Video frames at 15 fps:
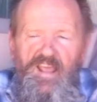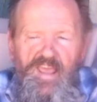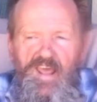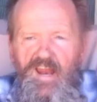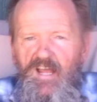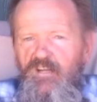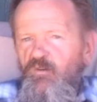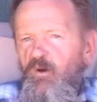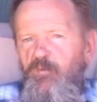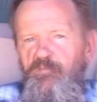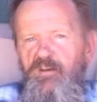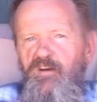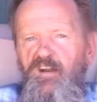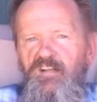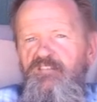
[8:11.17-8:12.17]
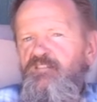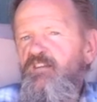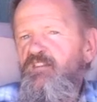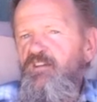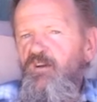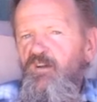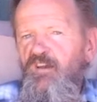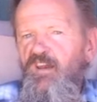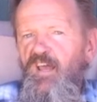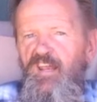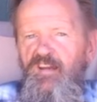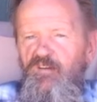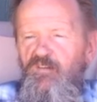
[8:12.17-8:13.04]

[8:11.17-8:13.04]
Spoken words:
And I'd go up there and I'd sit there at night